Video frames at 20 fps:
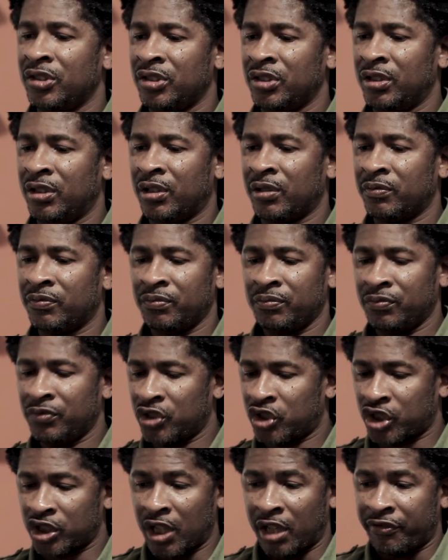you know,
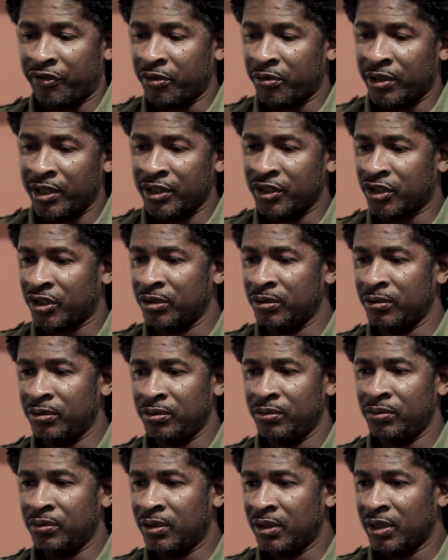shuffled
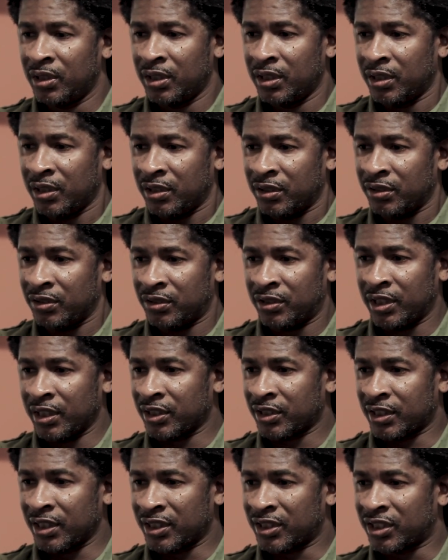into
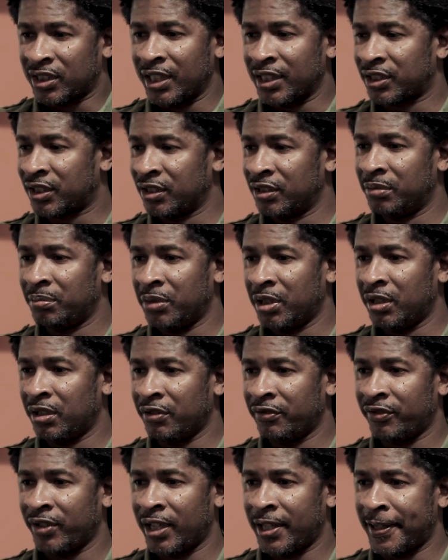this system
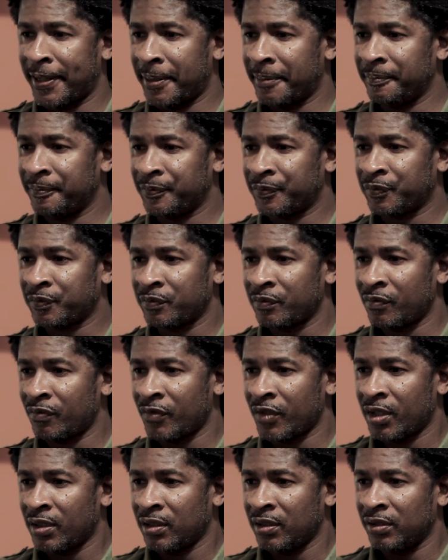of,
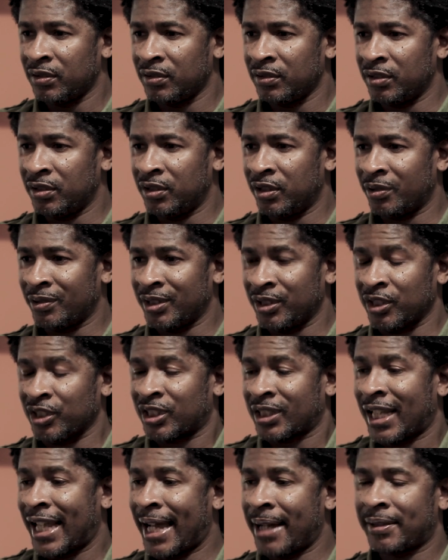you know,
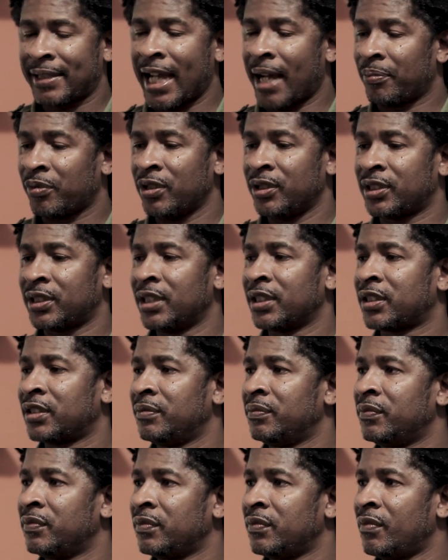this capitalist system.
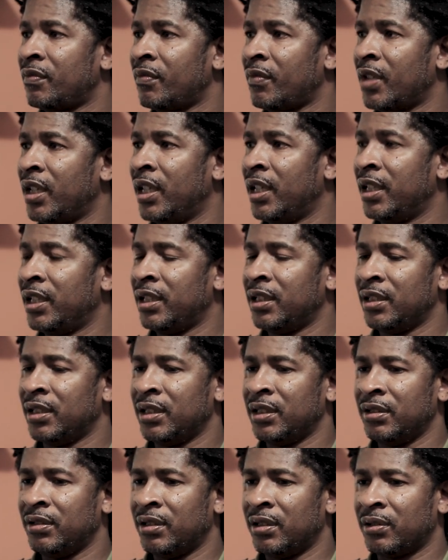Mm-hmm. And, it,
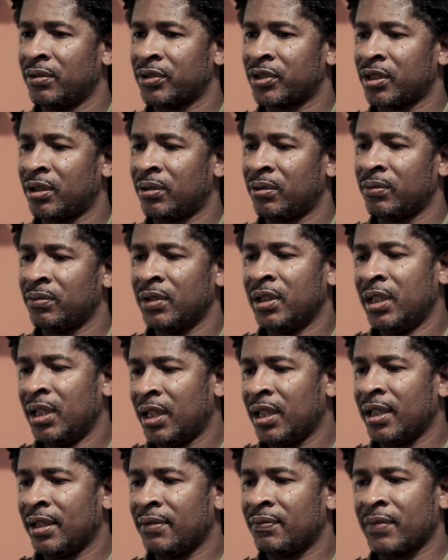you know, so
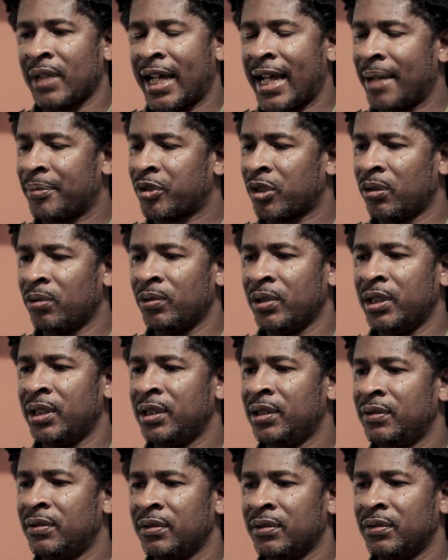
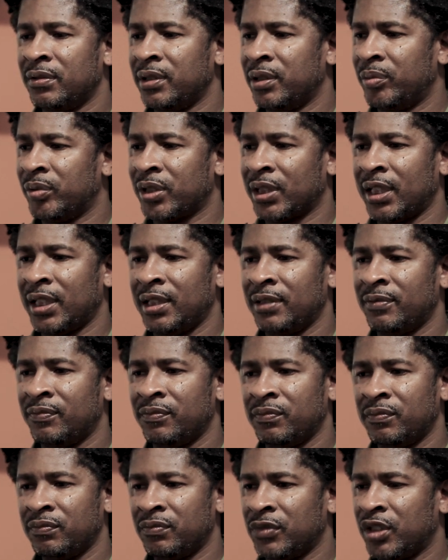absolutely, it was
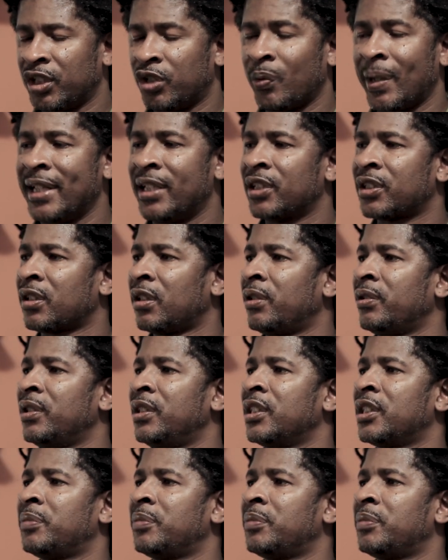the greatest learning